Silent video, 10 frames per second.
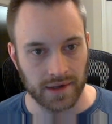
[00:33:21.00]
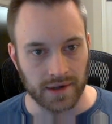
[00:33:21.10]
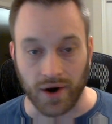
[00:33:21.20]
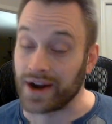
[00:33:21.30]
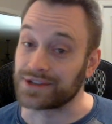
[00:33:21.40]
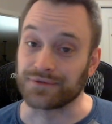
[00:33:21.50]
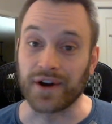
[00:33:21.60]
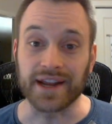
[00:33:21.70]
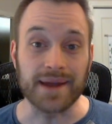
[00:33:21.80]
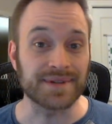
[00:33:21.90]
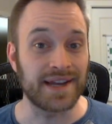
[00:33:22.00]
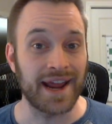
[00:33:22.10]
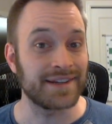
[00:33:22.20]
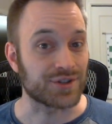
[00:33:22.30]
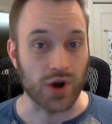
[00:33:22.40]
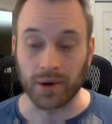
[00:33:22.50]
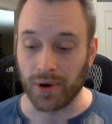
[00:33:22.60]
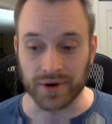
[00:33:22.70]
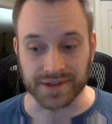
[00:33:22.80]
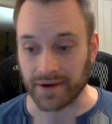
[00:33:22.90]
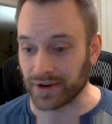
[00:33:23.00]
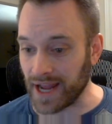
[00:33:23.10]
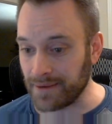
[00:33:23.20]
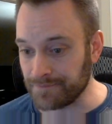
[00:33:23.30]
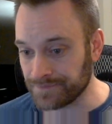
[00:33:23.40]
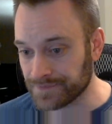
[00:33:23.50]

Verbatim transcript: All right, so fun games today, strong opponents every game.